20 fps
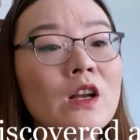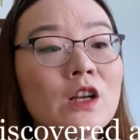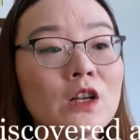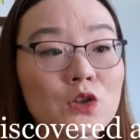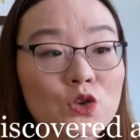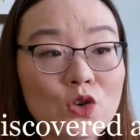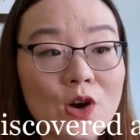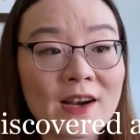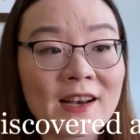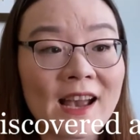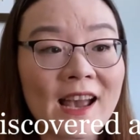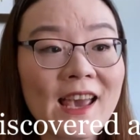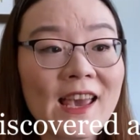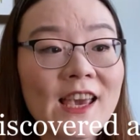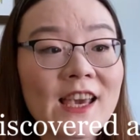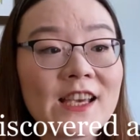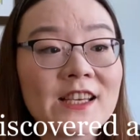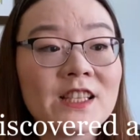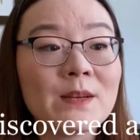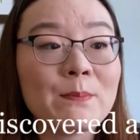Drug
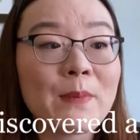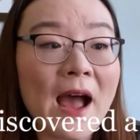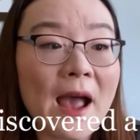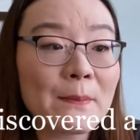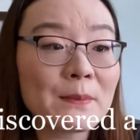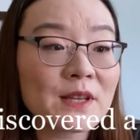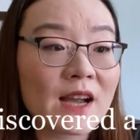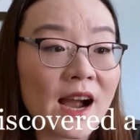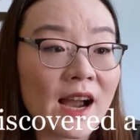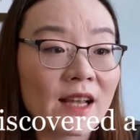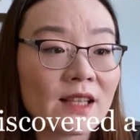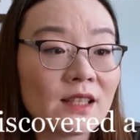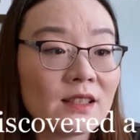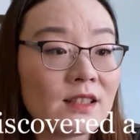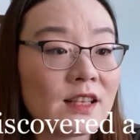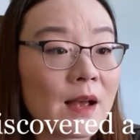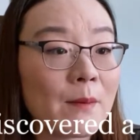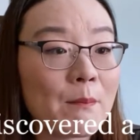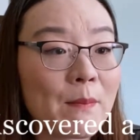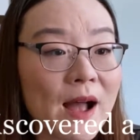A is a peptide
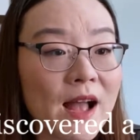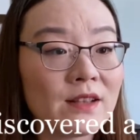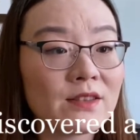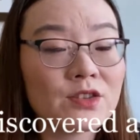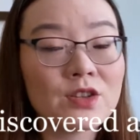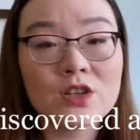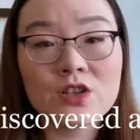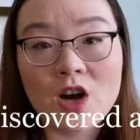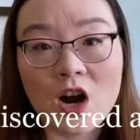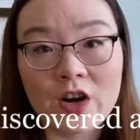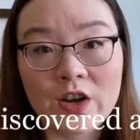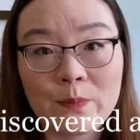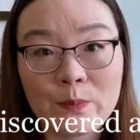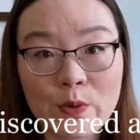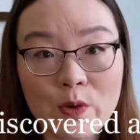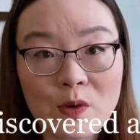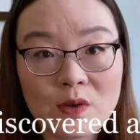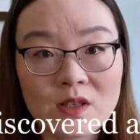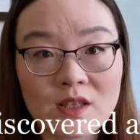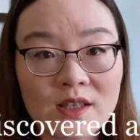that binds the target
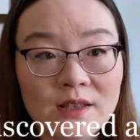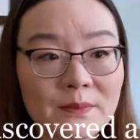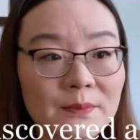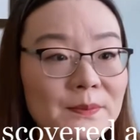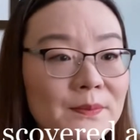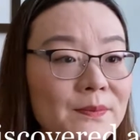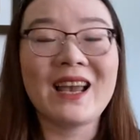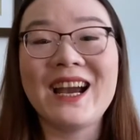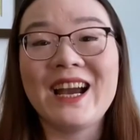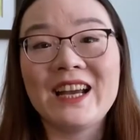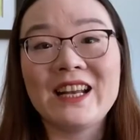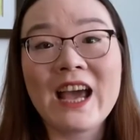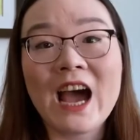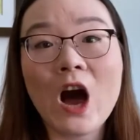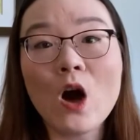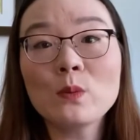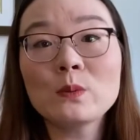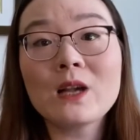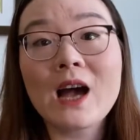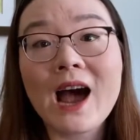protein. It
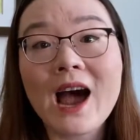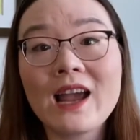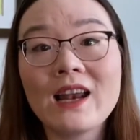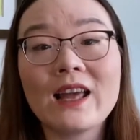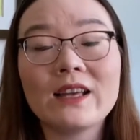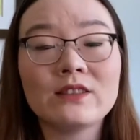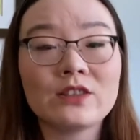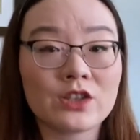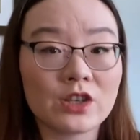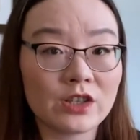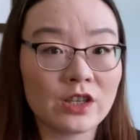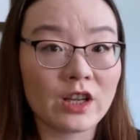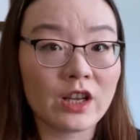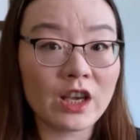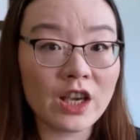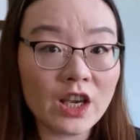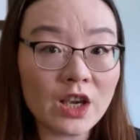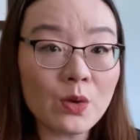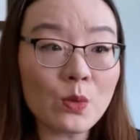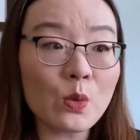helps highlight certain
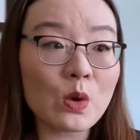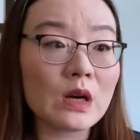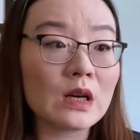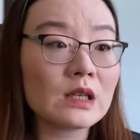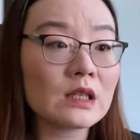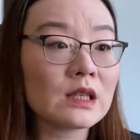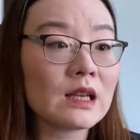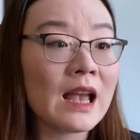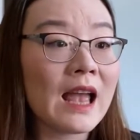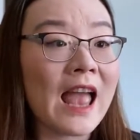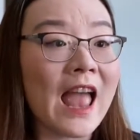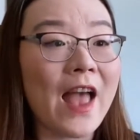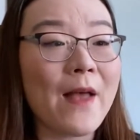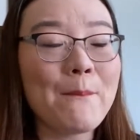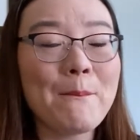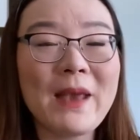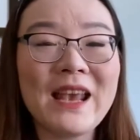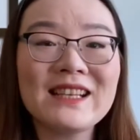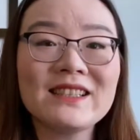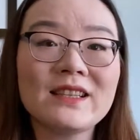keywords and
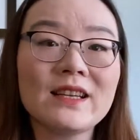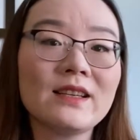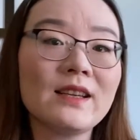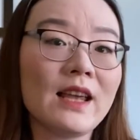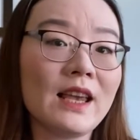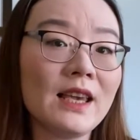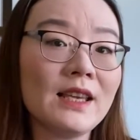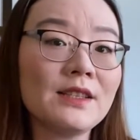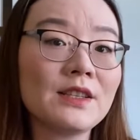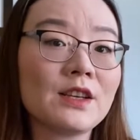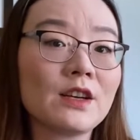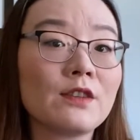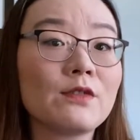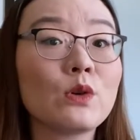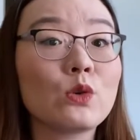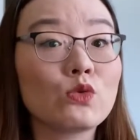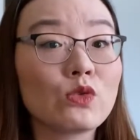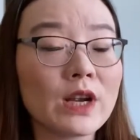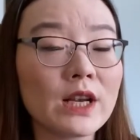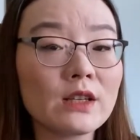makes it easier for
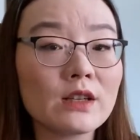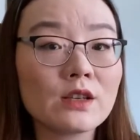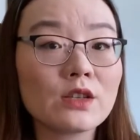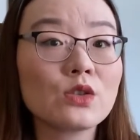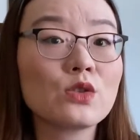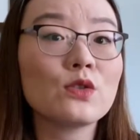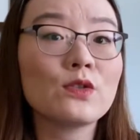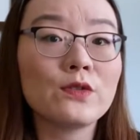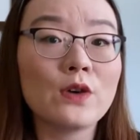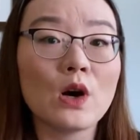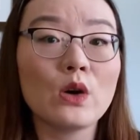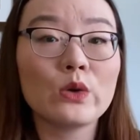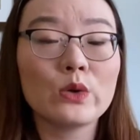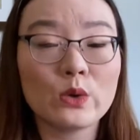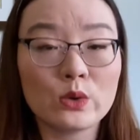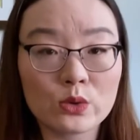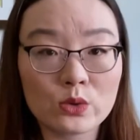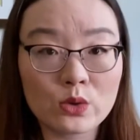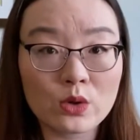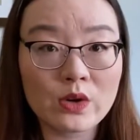readers to follow your
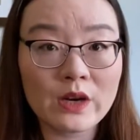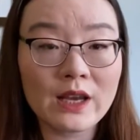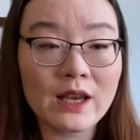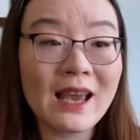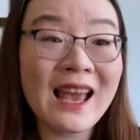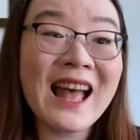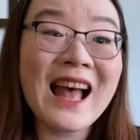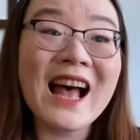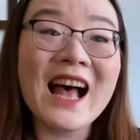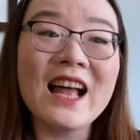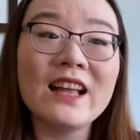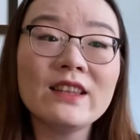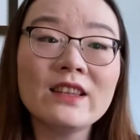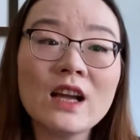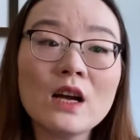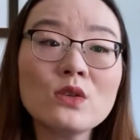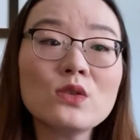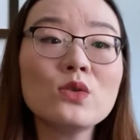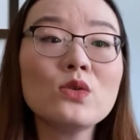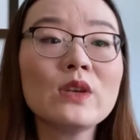story and
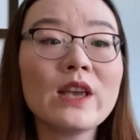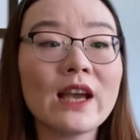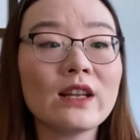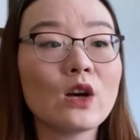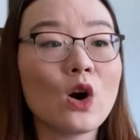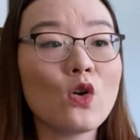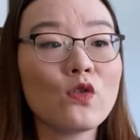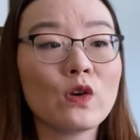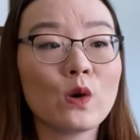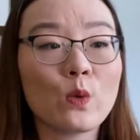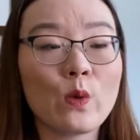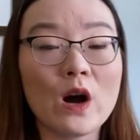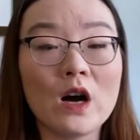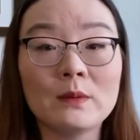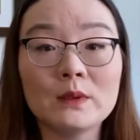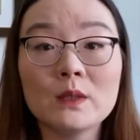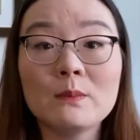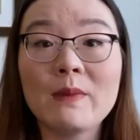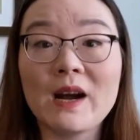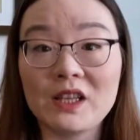not to get
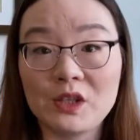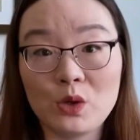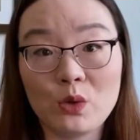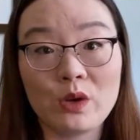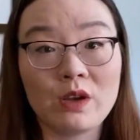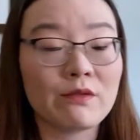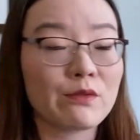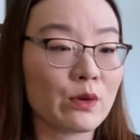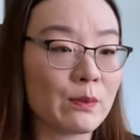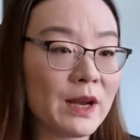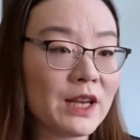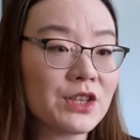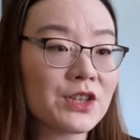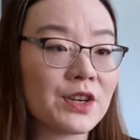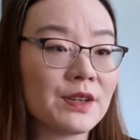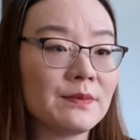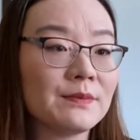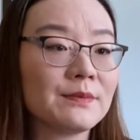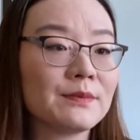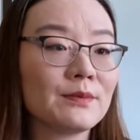overwhelmed by new
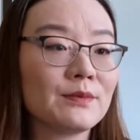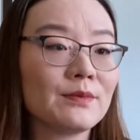information.